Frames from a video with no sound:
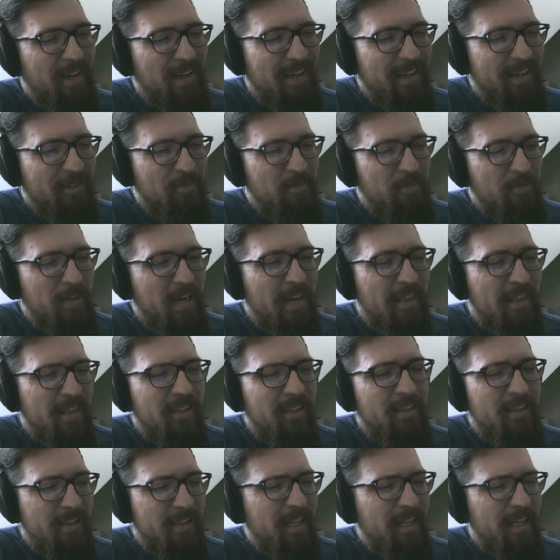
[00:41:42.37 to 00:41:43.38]
But I
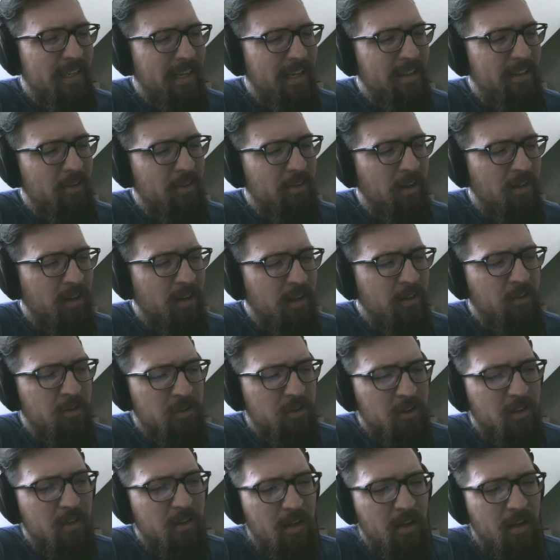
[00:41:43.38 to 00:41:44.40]
think
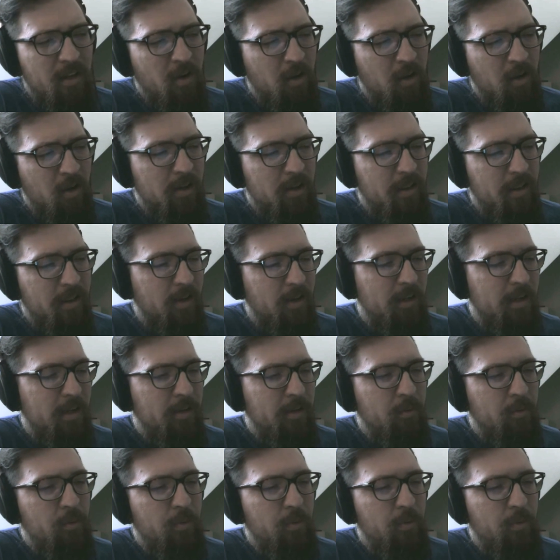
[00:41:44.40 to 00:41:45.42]
there's a lot of art there,
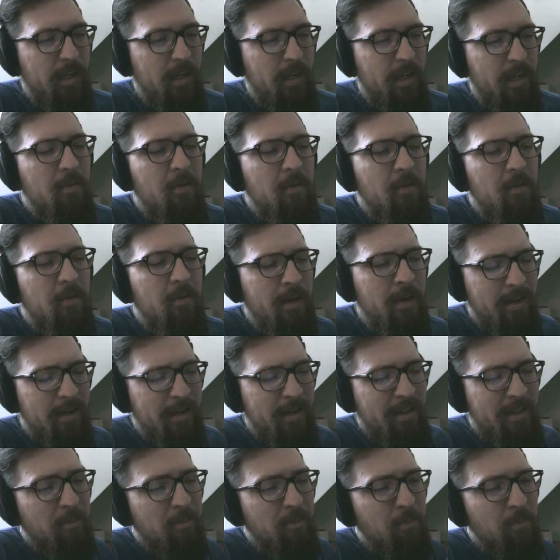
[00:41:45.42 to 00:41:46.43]
and
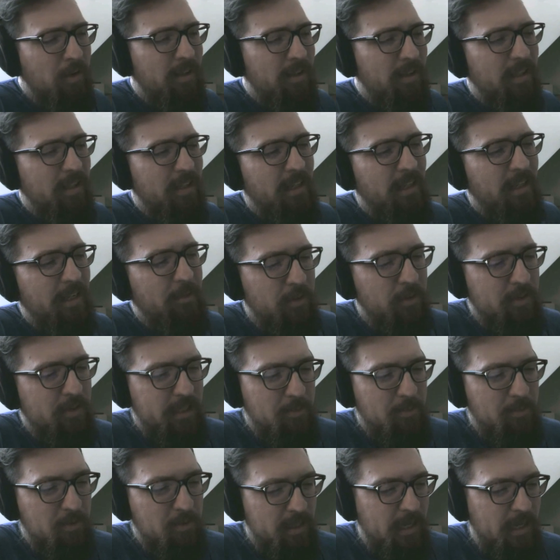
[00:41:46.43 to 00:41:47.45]
it's important that, like, for
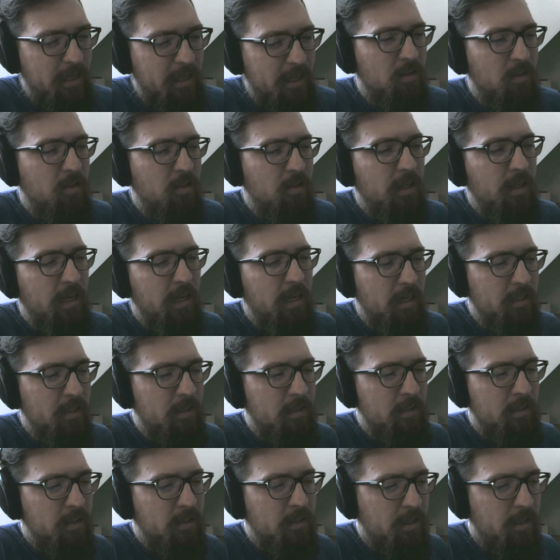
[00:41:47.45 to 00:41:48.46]
example, Taylor
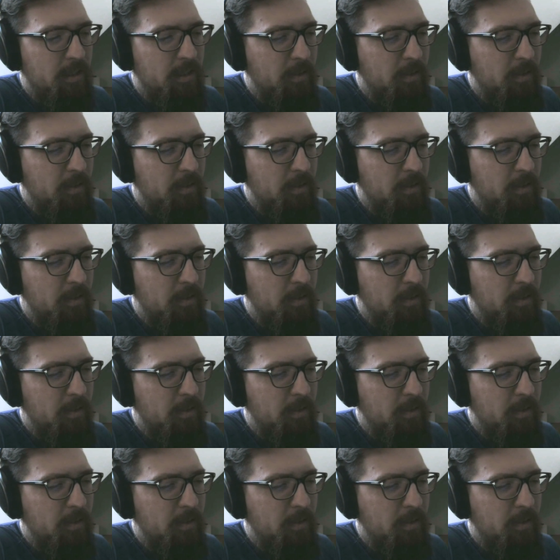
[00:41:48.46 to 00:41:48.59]
and